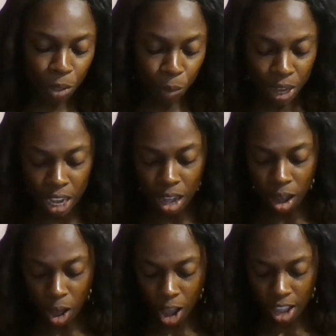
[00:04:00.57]
with working
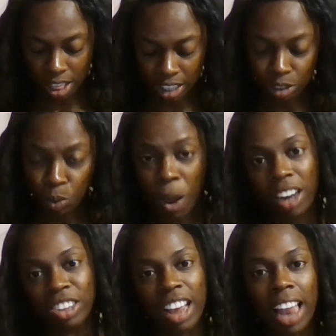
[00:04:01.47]
on this
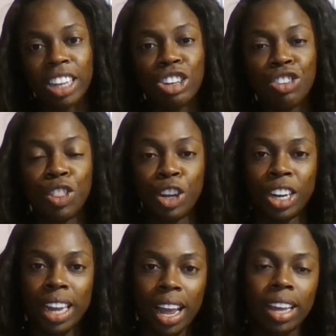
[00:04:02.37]
water challenge for
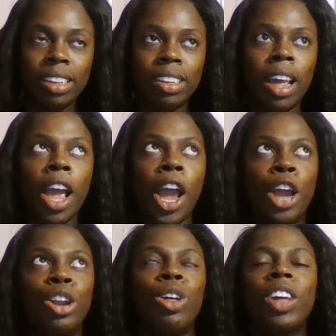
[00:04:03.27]
30 days
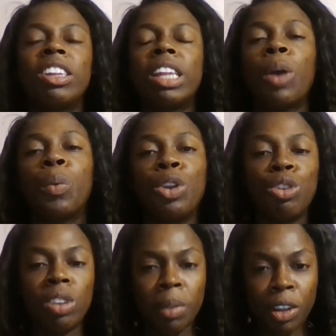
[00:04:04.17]
and you know they say when you
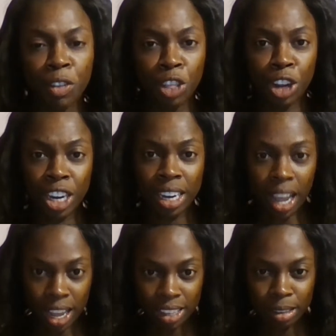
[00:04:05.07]
do something for 30
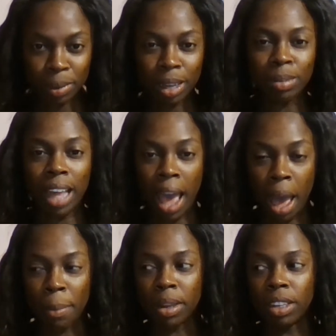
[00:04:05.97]
days it becomes a
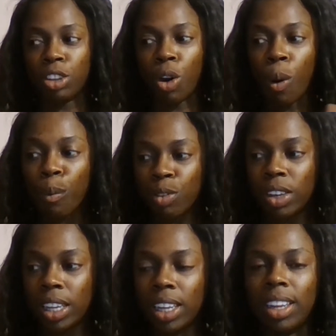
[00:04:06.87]
habit so
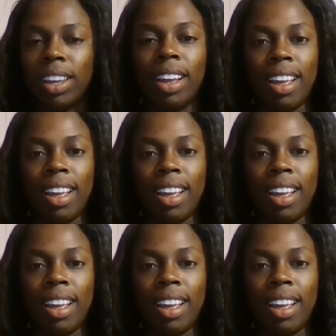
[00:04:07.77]
hopefully